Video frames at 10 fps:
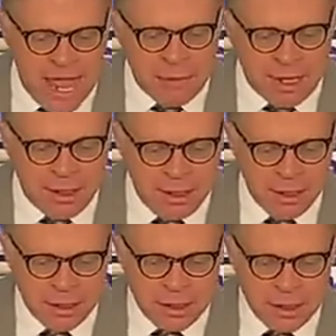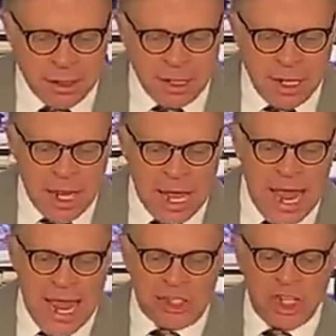
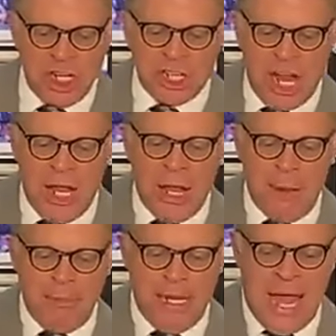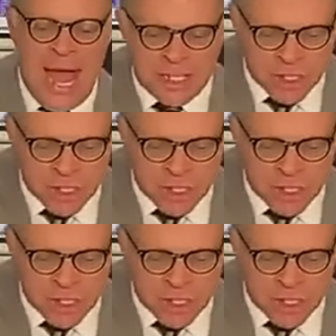famine, and she shall be